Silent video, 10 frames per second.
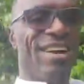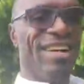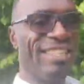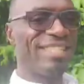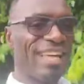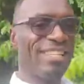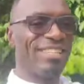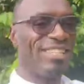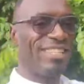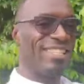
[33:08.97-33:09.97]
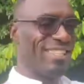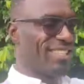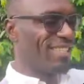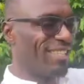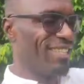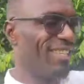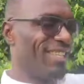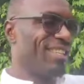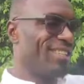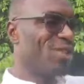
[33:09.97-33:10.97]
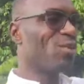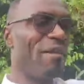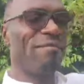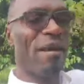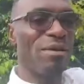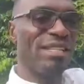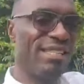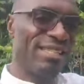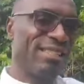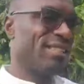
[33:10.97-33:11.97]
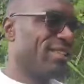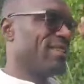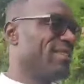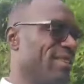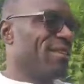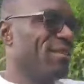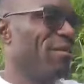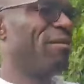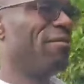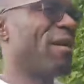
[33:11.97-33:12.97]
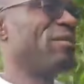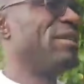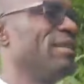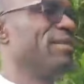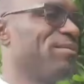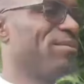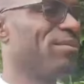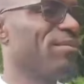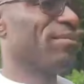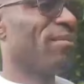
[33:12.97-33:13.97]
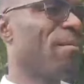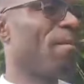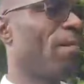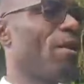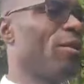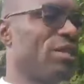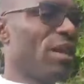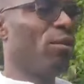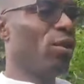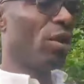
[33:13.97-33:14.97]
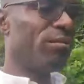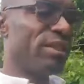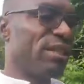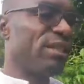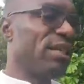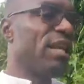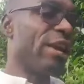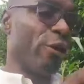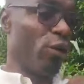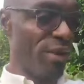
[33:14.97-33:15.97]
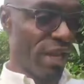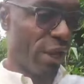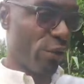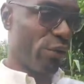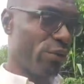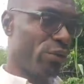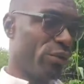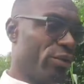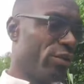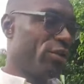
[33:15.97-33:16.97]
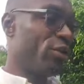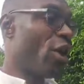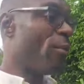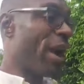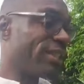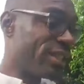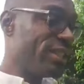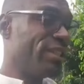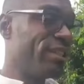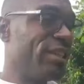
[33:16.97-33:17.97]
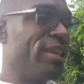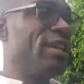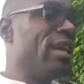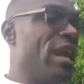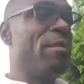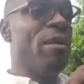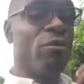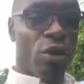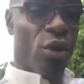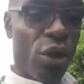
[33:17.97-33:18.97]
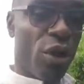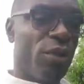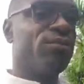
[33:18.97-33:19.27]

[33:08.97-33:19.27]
all this side is just one family. One family. But ebo lomdi, egoro mi ego. No bashi. Ebem rolo.